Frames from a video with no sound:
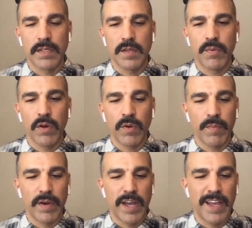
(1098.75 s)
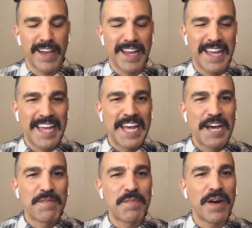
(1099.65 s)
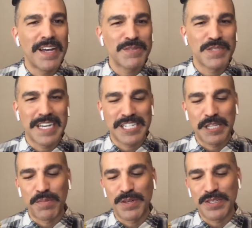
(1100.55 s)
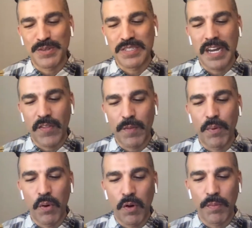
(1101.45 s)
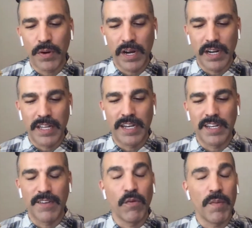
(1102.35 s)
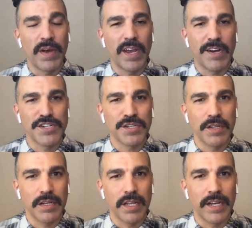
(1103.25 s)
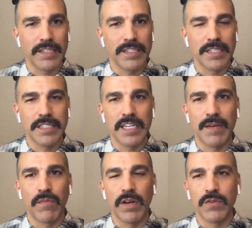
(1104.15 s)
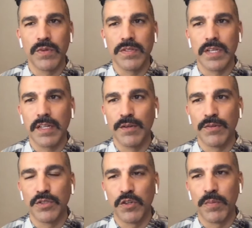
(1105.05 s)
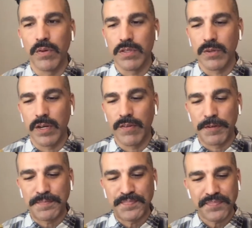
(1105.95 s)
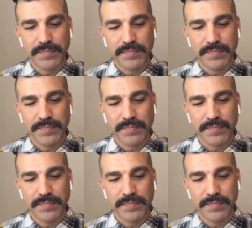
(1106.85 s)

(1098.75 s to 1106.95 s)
And to the point where my boss was actually the person who sent out the poll prior to landing of what my hair should look like to the team, right? It was one of those like little doodle polls or whatever.